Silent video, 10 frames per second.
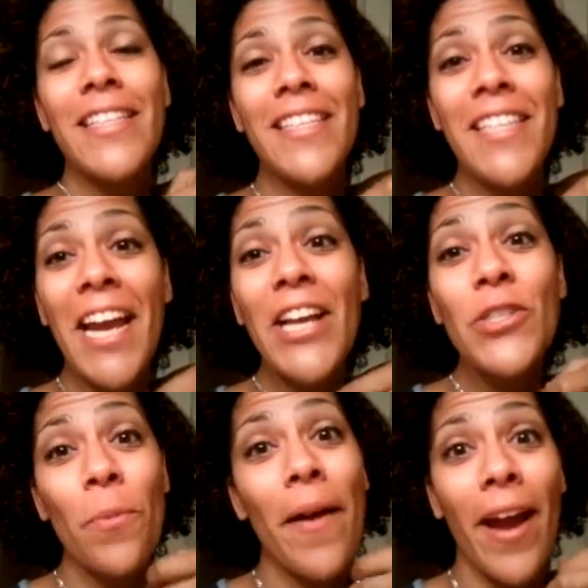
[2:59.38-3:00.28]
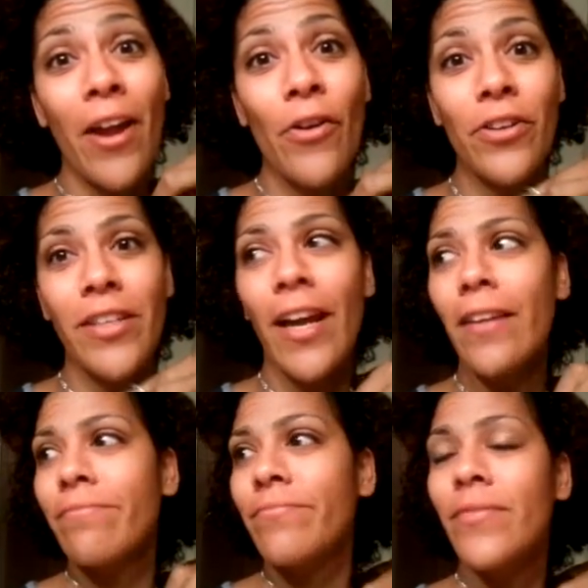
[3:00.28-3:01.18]
because it stays on my hair all
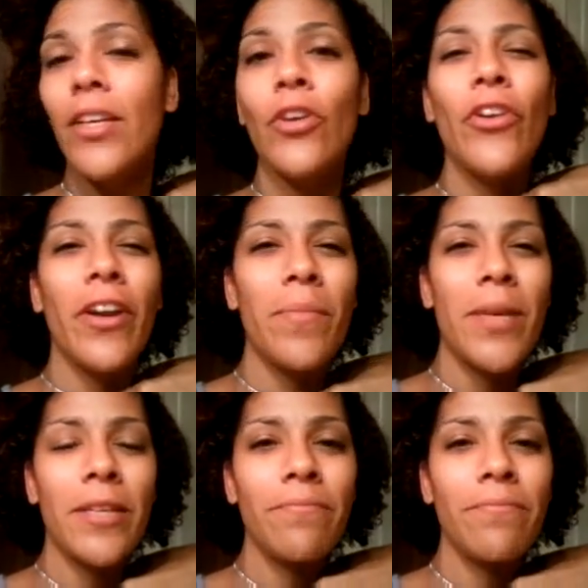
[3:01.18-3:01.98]
day. You know what I